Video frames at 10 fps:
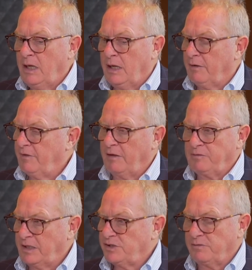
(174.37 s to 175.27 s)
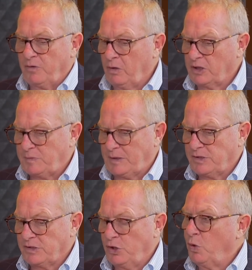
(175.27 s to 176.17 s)
have less of all
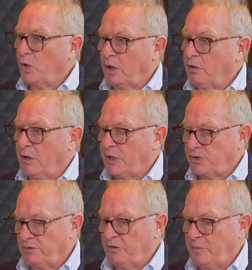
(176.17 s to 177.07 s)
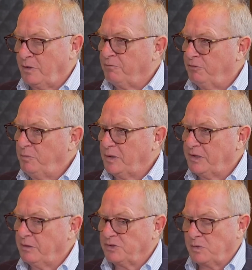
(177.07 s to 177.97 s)
expenses, lower our actual environmental footprint
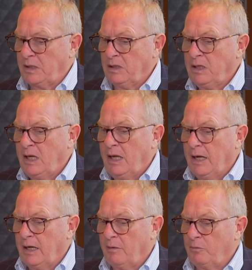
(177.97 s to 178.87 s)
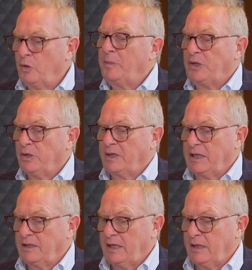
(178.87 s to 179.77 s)
there as well. We'll be looking
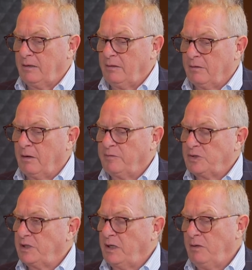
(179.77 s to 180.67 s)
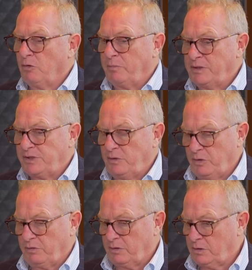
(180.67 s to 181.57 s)
at that. Obviously, we're busy
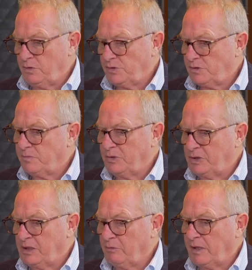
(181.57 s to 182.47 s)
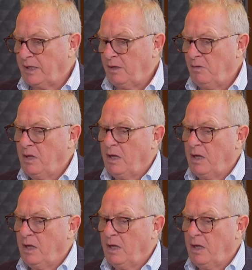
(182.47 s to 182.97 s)
with Goose, building it right now,